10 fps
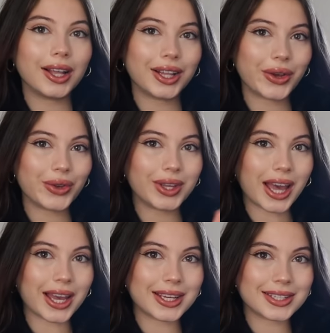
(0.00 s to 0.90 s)
Hello you
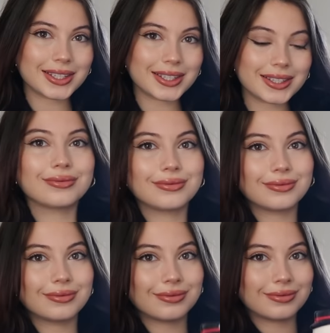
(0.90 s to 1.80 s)
guys.
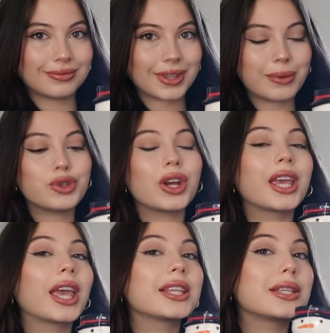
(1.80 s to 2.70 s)
I'm
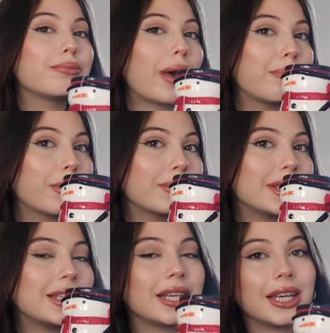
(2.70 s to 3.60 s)
drinking some peppermint
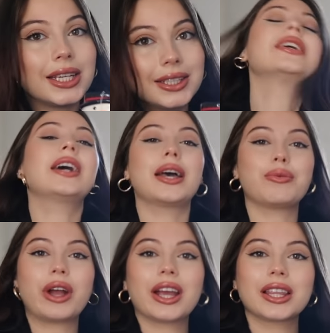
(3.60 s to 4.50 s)
tea.
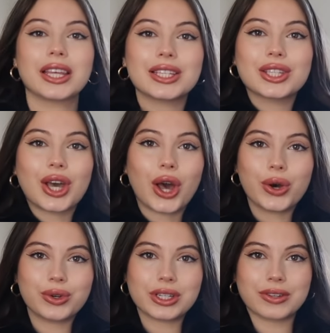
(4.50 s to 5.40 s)
I'm wearing this
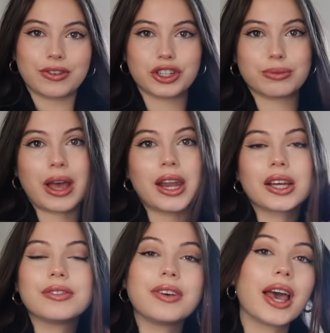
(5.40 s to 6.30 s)
coat for
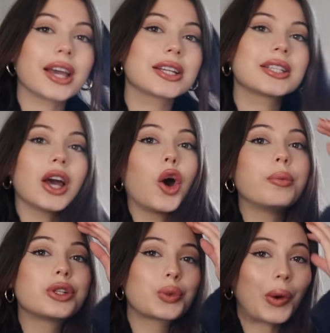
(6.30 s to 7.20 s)
dramatic effect. I
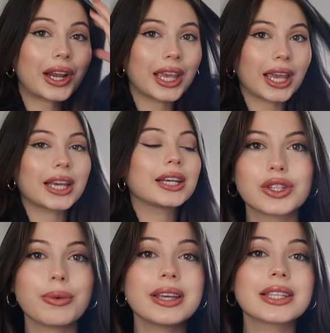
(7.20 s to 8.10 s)
hope it's working.
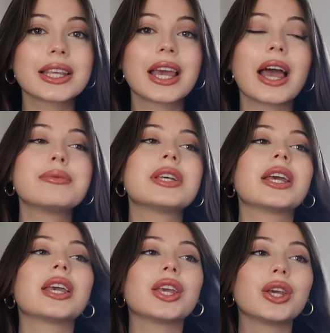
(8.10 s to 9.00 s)
So basically, I'm
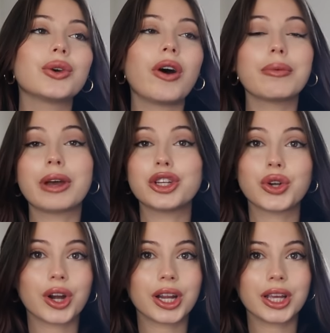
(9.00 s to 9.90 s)
taking you on my
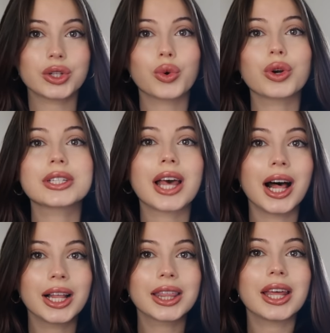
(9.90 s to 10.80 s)
journey towards
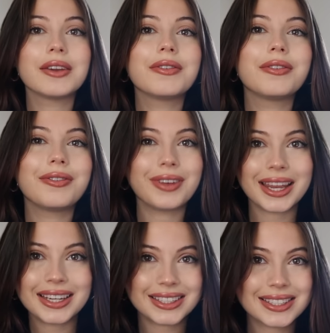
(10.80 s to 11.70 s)
health and
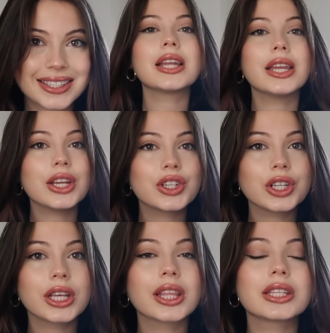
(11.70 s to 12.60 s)
fitness.
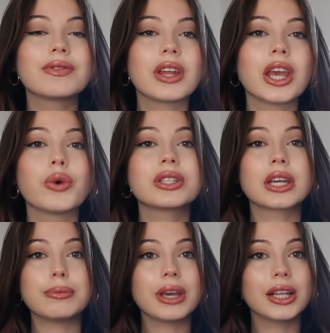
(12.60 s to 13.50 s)
Initially, this video was
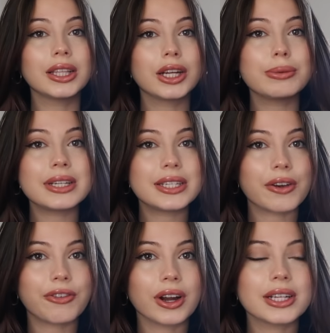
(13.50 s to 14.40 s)
gonna be a little bit
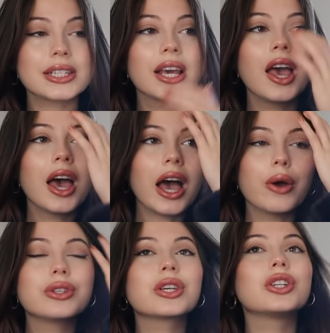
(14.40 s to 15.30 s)
different.
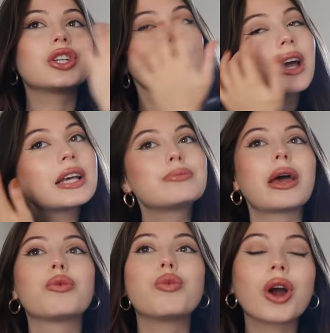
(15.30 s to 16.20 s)
I was gonna show you guys
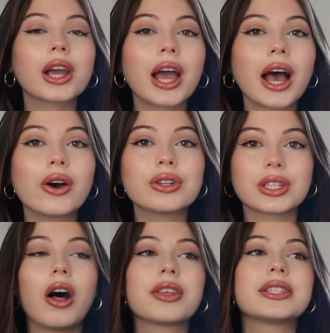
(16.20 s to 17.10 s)
my workouts,
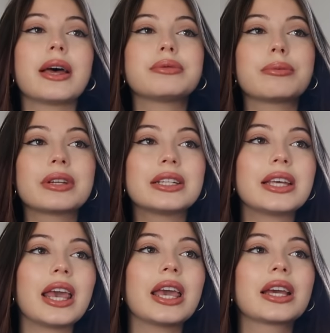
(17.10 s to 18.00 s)
all the steps I'm gonna
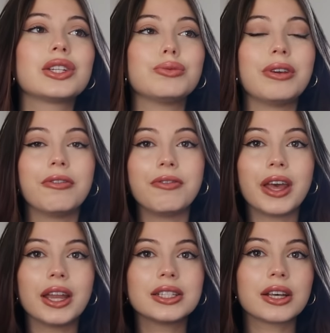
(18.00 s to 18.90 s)
take to be
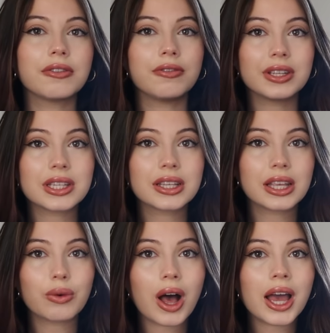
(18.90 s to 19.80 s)
fit
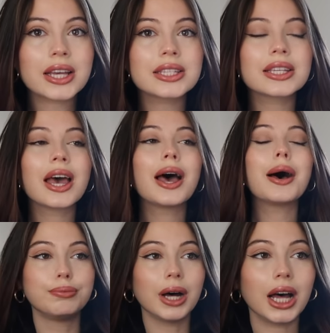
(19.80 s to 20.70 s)
physically wise,
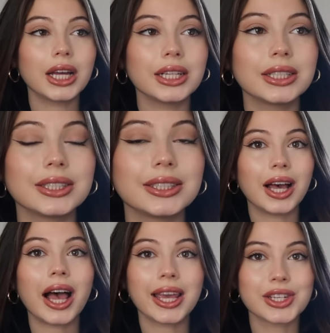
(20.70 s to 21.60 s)
but
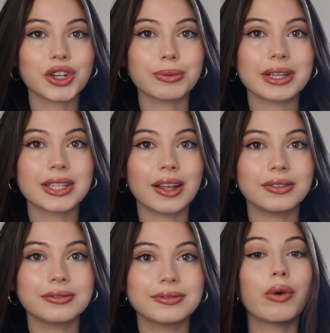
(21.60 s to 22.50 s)
I injured myself.
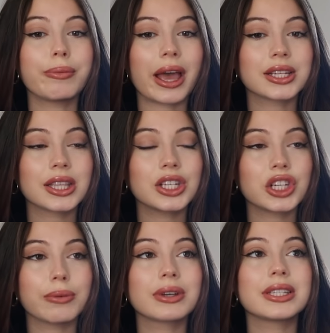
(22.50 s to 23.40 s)
I went back to the
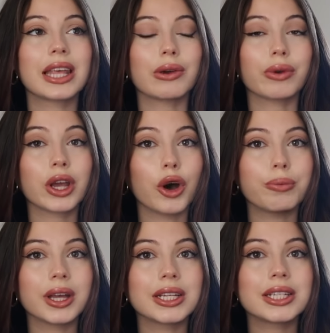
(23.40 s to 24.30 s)
gym because they
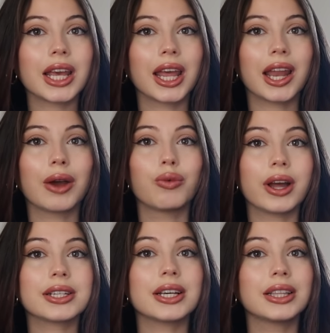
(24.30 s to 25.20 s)
reopened and I
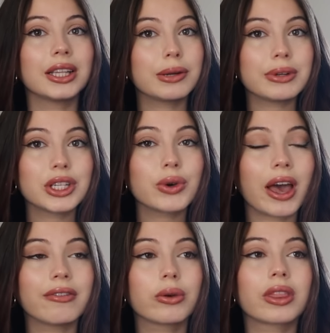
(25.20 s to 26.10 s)
went a little bit too
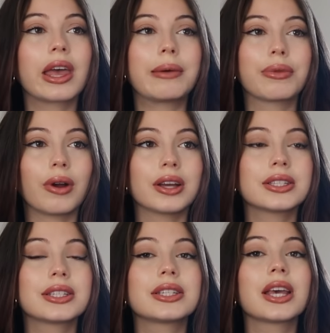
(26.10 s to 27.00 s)
heavy with the hip
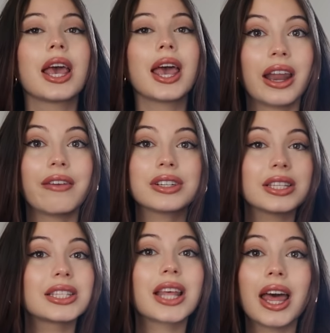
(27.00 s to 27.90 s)
thrust. And ever
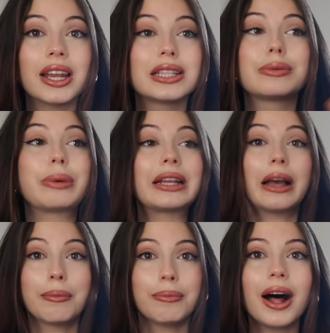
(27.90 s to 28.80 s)
since then, it's been
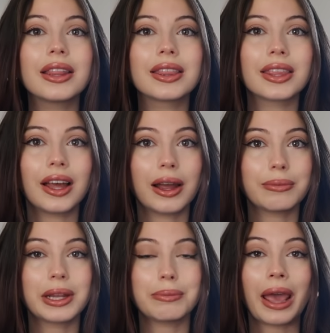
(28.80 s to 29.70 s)
a month,
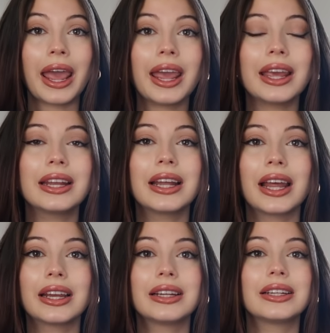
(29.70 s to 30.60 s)
I'm in pain
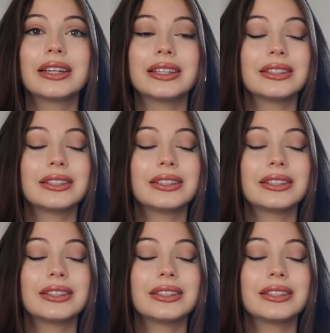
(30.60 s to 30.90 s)
and